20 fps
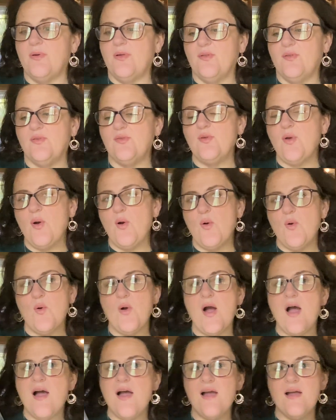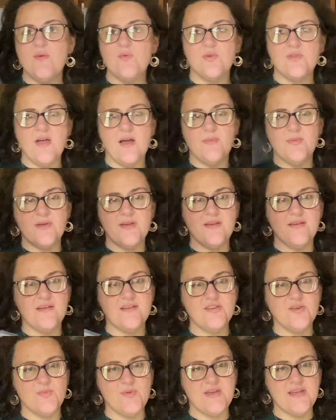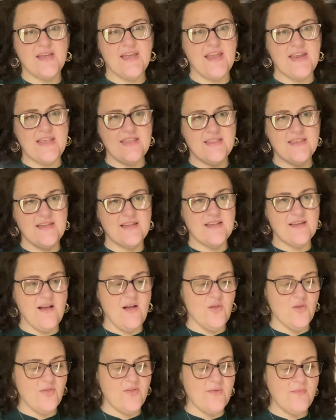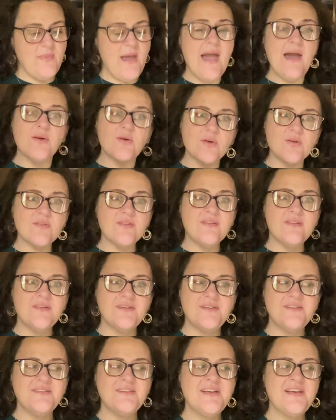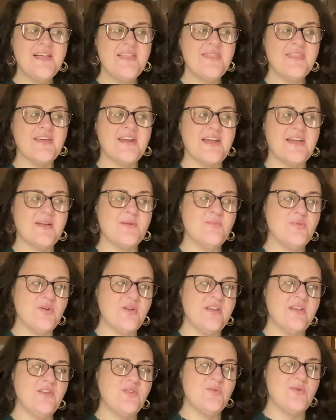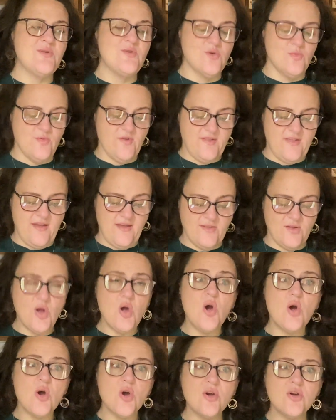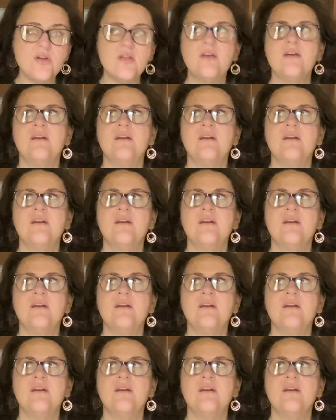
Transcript: So I will not be shipping anything other than patterns that I can put into a normal size card